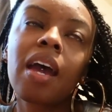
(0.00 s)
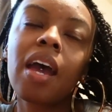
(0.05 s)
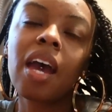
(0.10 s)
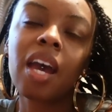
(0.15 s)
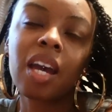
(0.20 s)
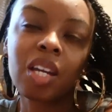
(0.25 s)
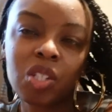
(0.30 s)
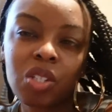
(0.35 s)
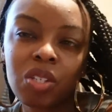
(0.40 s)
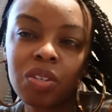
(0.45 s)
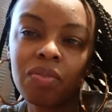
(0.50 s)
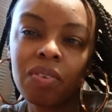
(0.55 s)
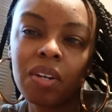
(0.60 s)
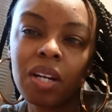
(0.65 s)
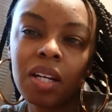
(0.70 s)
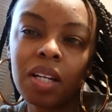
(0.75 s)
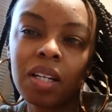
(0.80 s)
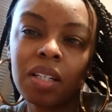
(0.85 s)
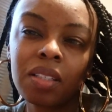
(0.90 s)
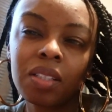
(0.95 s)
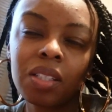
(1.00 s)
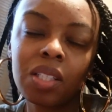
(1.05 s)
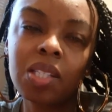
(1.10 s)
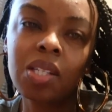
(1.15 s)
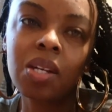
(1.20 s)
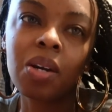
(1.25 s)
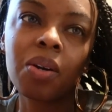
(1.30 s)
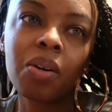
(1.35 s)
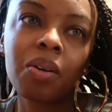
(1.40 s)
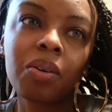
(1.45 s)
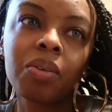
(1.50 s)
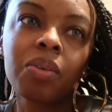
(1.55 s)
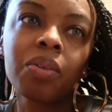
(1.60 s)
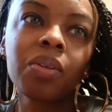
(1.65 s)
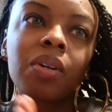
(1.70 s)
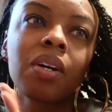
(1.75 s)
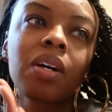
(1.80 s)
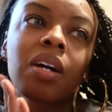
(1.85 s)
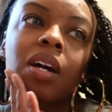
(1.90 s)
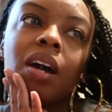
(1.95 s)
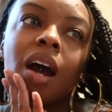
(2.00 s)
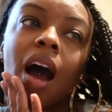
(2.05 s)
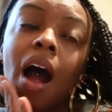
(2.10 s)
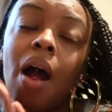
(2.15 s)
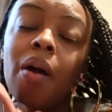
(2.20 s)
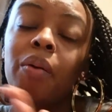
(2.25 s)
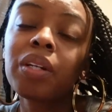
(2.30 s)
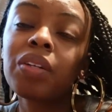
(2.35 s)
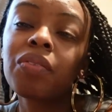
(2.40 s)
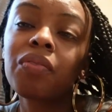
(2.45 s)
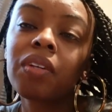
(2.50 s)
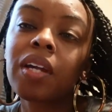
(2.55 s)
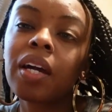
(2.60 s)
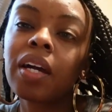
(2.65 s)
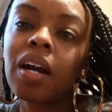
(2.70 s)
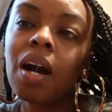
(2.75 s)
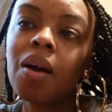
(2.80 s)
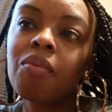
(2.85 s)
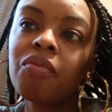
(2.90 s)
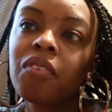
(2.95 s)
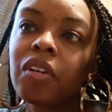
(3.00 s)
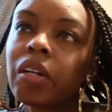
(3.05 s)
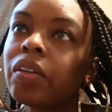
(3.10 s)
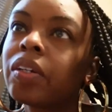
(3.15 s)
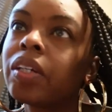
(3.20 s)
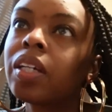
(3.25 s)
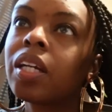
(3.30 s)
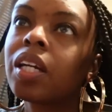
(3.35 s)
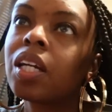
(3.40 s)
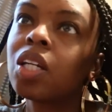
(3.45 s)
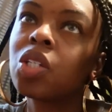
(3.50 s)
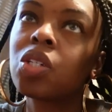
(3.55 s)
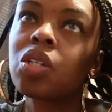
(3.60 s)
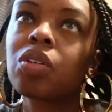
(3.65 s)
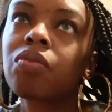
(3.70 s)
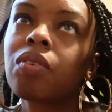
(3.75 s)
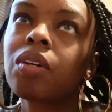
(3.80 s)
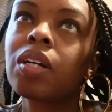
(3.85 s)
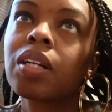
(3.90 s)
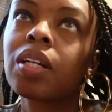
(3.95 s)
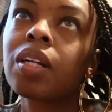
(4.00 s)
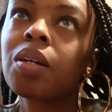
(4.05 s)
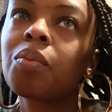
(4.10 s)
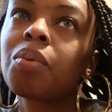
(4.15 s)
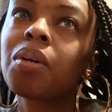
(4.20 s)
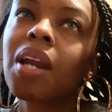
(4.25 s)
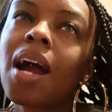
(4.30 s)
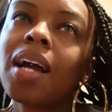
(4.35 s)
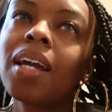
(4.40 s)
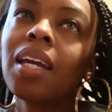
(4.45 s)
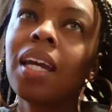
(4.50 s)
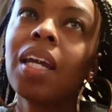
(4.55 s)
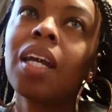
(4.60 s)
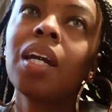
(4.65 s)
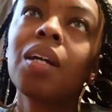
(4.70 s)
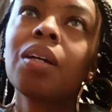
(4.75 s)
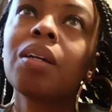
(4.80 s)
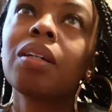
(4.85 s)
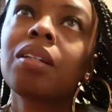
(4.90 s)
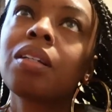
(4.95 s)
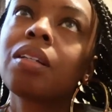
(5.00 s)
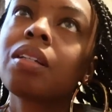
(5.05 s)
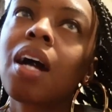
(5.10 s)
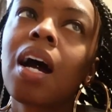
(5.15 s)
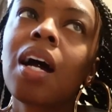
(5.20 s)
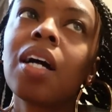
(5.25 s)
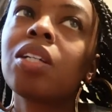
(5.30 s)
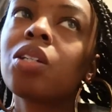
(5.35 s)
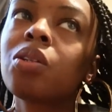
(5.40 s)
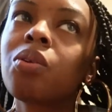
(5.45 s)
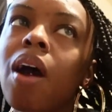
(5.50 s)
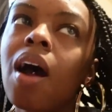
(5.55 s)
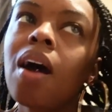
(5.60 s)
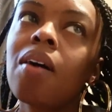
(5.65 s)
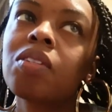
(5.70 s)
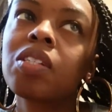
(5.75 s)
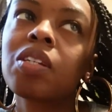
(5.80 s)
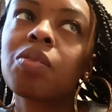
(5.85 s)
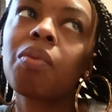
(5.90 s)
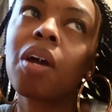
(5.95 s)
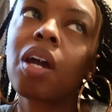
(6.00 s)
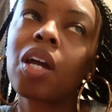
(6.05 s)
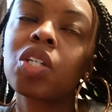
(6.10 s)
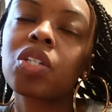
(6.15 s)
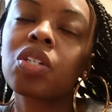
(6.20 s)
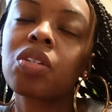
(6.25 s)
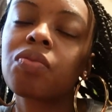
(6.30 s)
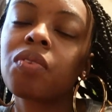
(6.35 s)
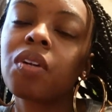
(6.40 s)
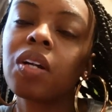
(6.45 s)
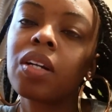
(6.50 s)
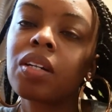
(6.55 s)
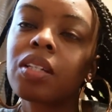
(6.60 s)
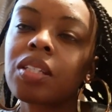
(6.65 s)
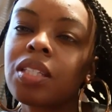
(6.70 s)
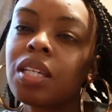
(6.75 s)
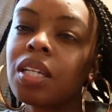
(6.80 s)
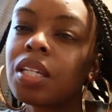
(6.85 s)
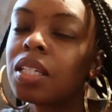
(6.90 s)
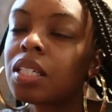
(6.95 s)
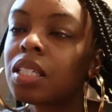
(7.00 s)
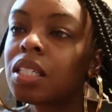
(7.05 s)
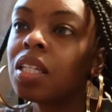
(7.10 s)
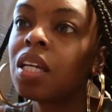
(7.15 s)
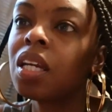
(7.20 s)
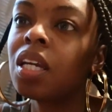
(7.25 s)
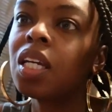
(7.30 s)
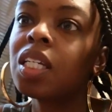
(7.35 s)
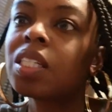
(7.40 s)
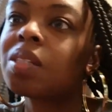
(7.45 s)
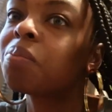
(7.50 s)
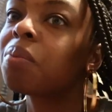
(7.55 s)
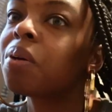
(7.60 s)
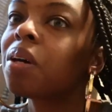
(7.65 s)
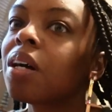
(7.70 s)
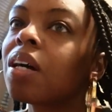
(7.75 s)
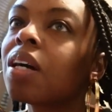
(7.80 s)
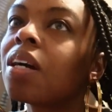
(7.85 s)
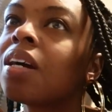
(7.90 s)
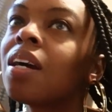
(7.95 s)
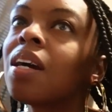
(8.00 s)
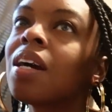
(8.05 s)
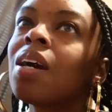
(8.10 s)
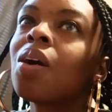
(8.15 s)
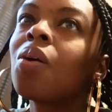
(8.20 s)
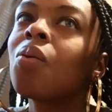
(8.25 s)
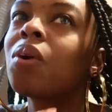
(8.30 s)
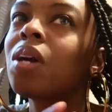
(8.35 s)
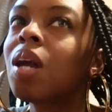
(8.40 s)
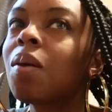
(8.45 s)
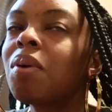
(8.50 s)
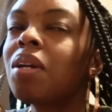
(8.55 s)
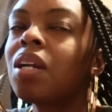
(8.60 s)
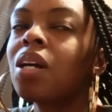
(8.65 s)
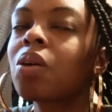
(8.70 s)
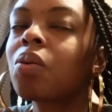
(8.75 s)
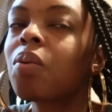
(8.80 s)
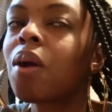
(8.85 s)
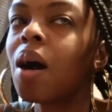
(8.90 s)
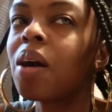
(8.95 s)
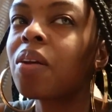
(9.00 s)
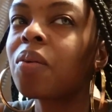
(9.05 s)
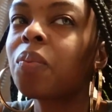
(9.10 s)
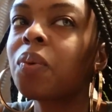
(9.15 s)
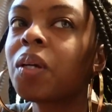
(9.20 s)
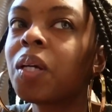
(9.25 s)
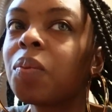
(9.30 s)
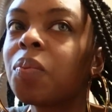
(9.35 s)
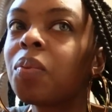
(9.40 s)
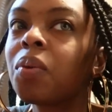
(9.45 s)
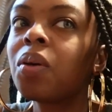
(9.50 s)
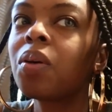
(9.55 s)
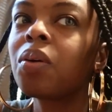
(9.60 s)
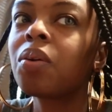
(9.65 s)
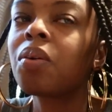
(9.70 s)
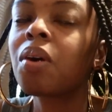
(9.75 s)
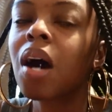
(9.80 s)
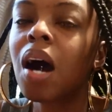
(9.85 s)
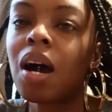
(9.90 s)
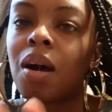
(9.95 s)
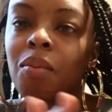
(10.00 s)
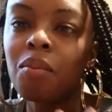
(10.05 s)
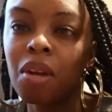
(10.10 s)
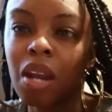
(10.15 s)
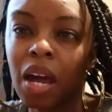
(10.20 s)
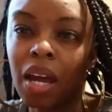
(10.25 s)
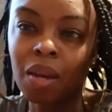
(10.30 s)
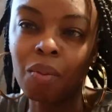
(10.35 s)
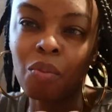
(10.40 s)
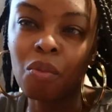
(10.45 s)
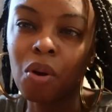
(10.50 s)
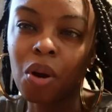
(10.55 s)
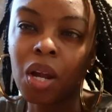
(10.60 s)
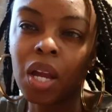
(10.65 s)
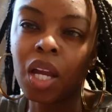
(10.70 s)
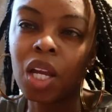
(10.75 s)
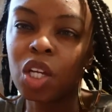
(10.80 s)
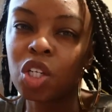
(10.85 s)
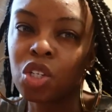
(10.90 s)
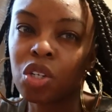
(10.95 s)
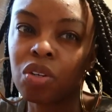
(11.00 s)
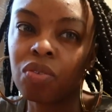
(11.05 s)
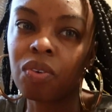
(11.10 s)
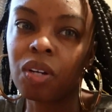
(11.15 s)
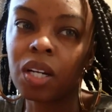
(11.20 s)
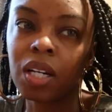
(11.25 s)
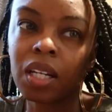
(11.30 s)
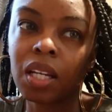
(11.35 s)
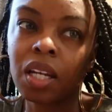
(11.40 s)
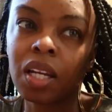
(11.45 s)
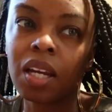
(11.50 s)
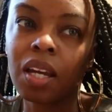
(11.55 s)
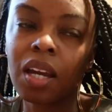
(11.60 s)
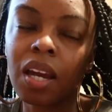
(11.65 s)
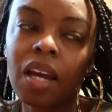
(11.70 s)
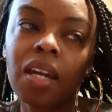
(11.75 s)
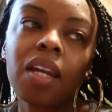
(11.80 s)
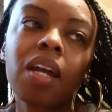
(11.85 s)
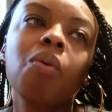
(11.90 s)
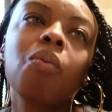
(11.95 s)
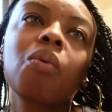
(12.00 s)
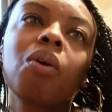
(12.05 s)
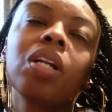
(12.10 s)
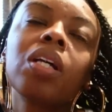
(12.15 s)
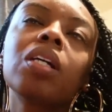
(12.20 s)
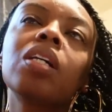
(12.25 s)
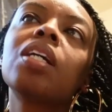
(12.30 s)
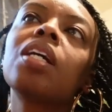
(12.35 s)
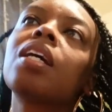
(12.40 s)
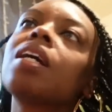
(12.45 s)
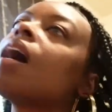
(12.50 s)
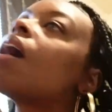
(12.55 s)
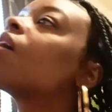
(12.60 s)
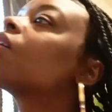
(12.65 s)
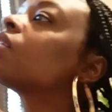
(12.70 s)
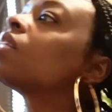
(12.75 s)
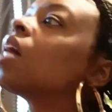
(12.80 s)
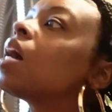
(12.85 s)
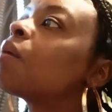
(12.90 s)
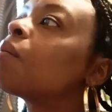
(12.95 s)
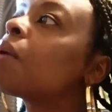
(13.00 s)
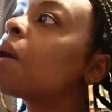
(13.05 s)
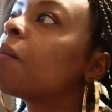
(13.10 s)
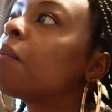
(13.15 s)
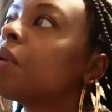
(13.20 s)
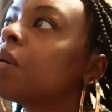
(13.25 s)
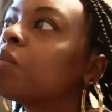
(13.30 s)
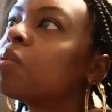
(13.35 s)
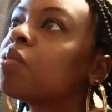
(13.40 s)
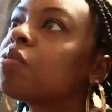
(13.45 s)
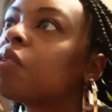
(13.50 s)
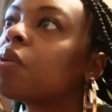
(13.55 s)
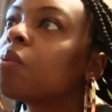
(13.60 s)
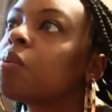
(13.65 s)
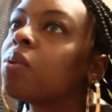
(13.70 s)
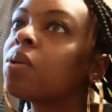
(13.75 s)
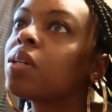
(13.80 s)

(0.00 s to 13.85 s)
extrovert. So I really feel like I'm very introverted, but I do have some extrovert tendencies. But when I'm in a crowd of people, I'm like more introverted, and I want to get outside of my bubble for